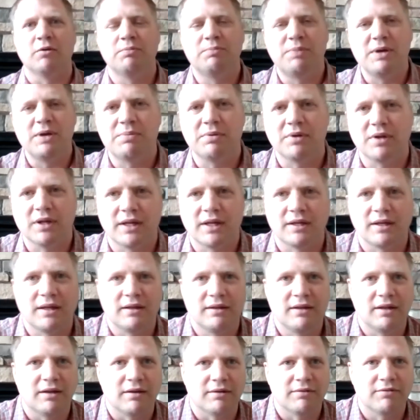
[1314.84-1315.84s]
people
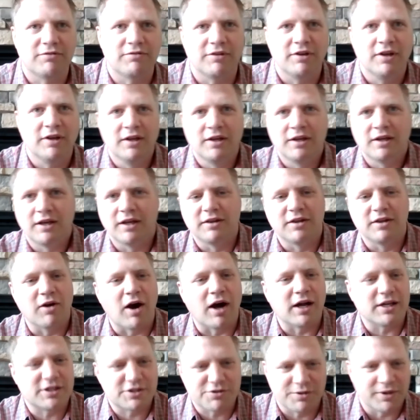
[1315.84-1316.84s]
in the
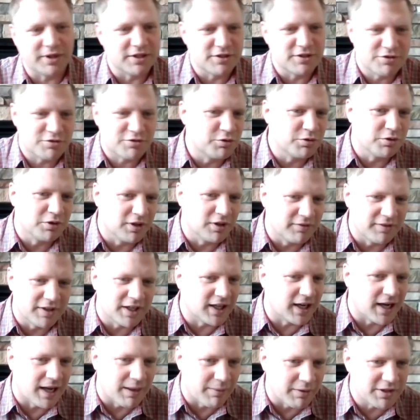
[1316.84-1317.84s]
Austrian school of
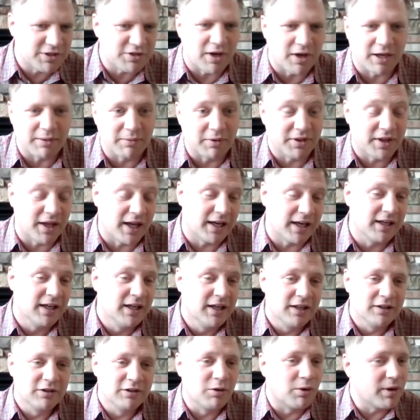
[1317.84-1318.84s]
economics talking about that.
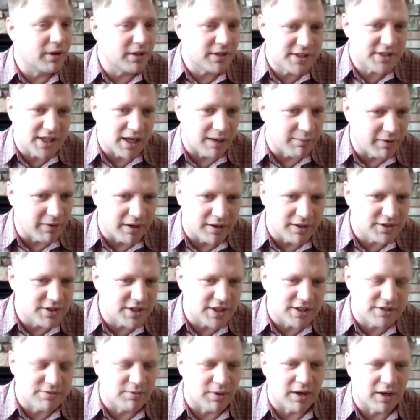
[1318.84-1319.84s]
Lawrence Summers
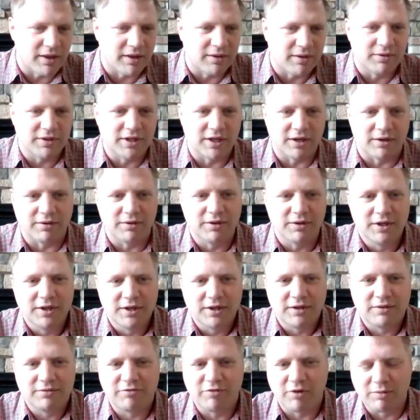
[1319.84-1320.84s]
is one of the
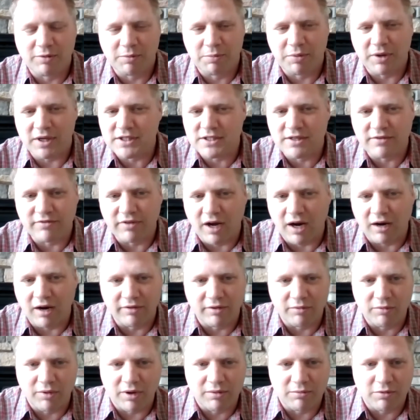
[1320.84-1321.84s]
former president of
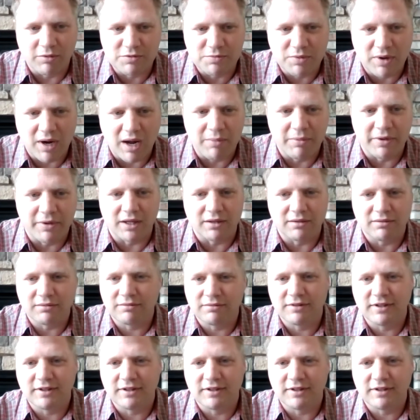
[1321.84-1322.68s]
Harvard, one of the most prominent